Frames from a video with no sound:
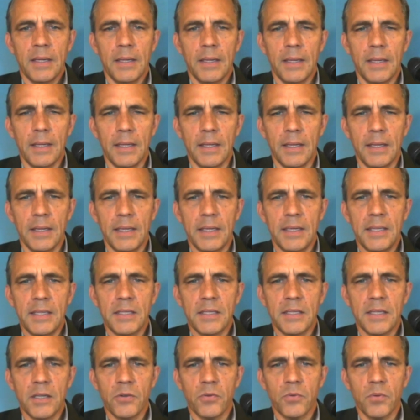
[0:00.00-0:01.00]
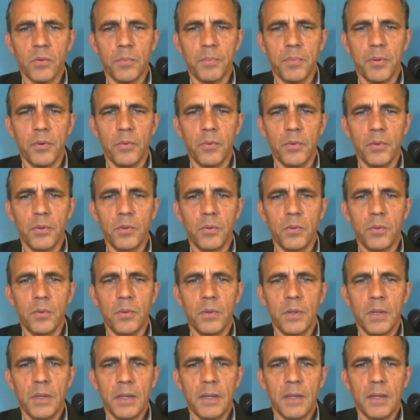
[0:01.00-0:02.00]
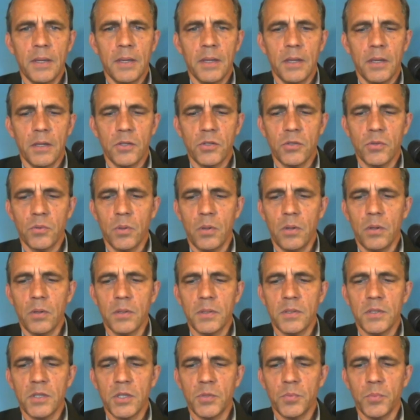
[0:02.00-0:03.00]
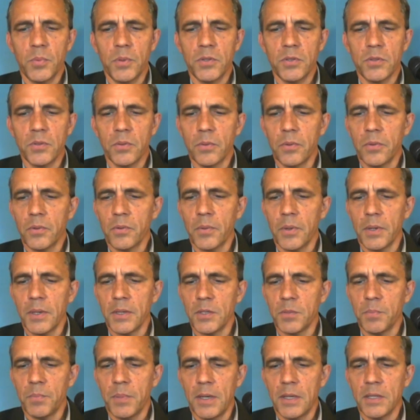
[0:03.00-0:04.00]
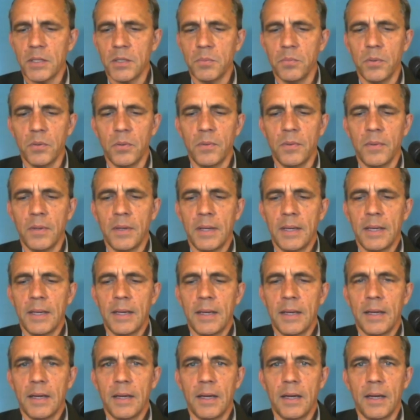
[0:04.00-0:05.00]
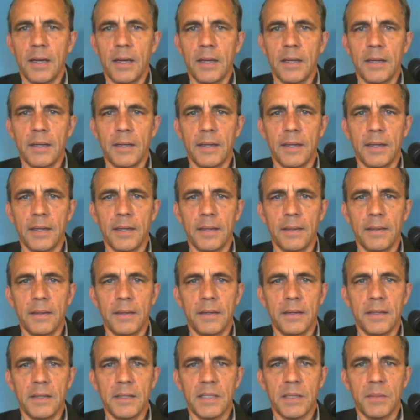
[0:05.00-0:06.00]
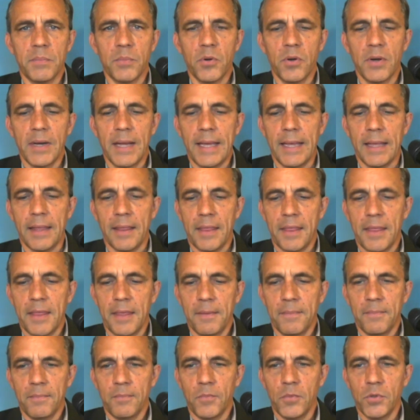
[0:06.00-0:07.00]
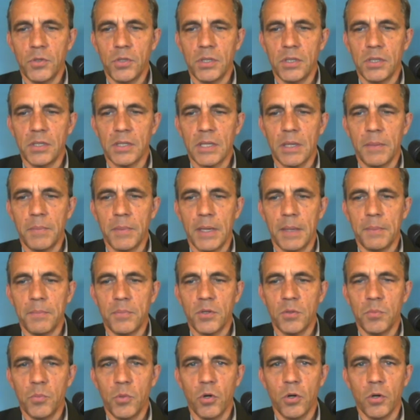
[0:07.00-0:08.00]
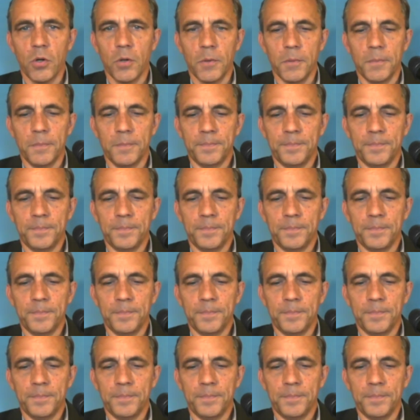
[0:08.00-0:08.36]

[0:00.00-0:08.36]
in east central Peru. A strong 6.0 earthquake is possible on uh, December 9th, which is coming up tomorrow.